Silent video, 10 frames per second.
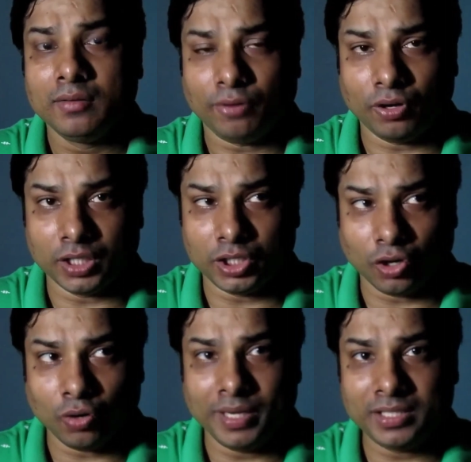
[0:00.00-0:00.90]
for the
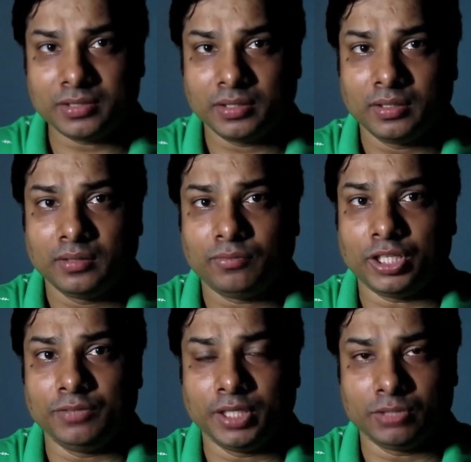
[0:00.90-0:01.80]
documents, for
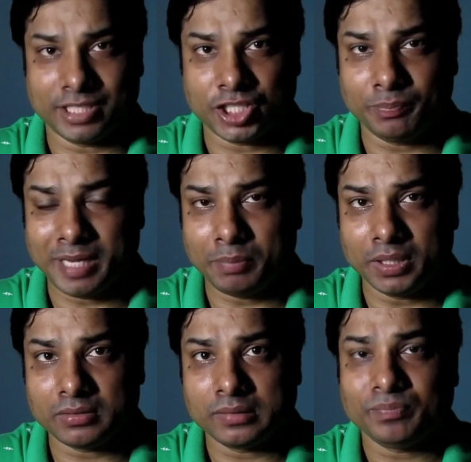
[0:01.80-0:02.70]
different question
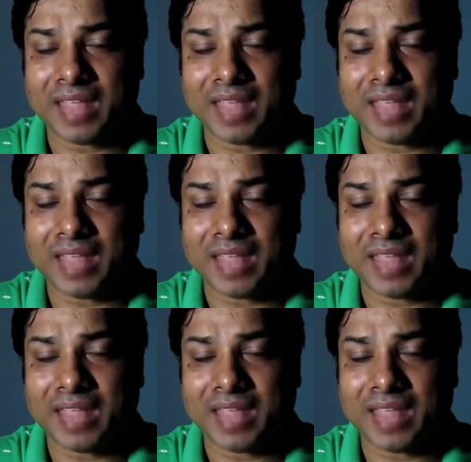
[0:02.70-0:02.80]
papers,